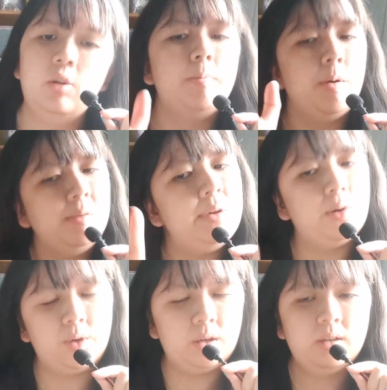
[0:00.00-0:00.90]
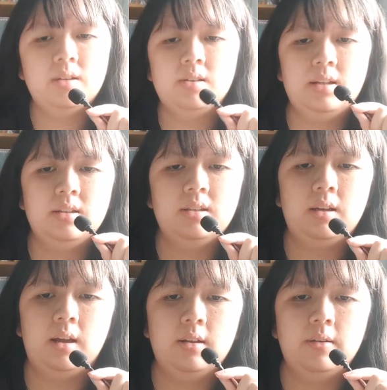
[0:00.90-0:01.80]
no, probably a week since
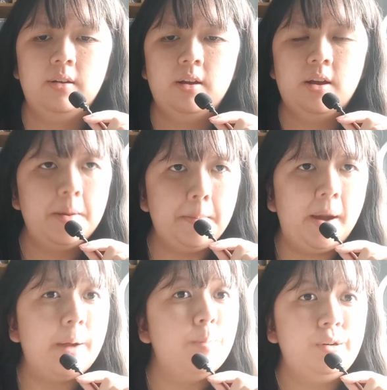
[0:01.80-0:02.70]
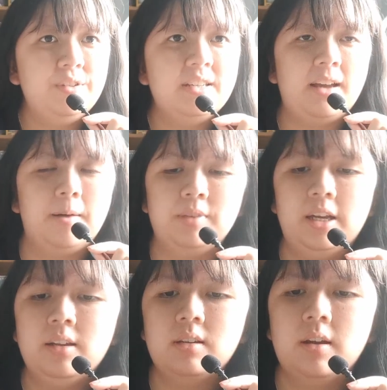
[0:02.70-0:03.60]
my previous
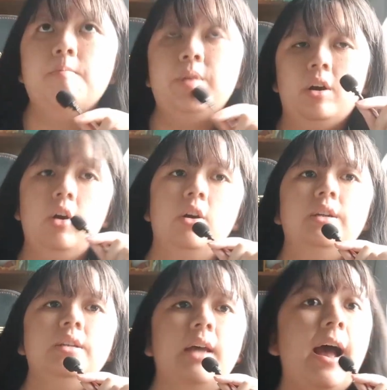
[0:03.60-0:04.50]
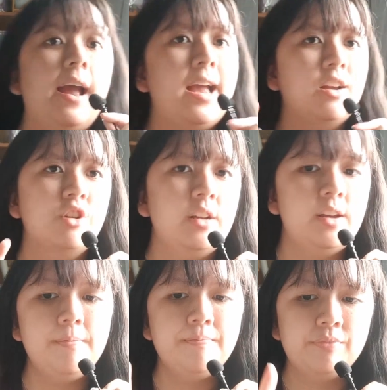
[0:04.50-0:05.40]
update, because I
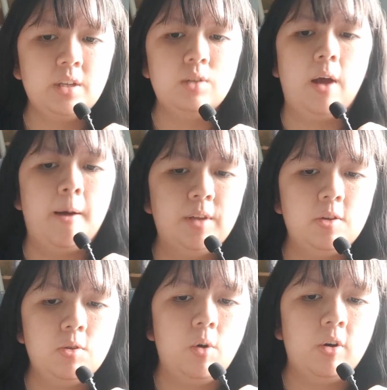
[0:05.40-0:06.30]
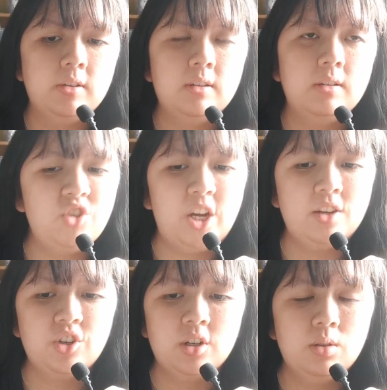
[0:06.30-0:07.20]
actually need to update you on
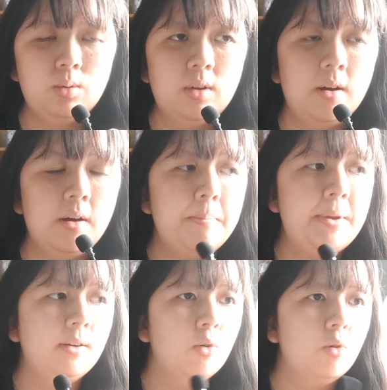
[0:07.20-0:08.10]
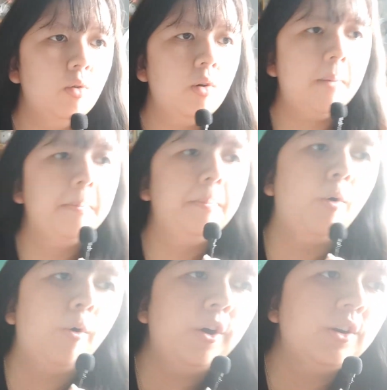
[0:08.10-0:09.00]
changes to the bingo
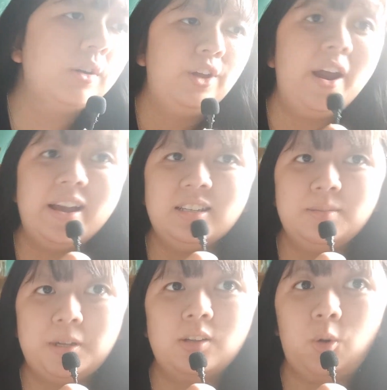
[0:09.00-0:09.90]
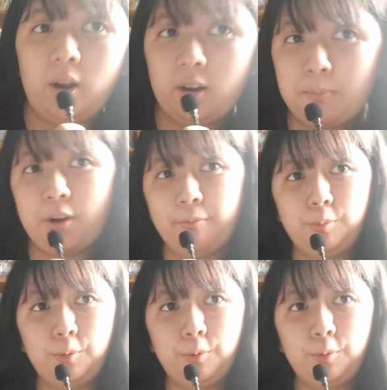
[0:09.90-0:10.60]
board. There has been quite a bit of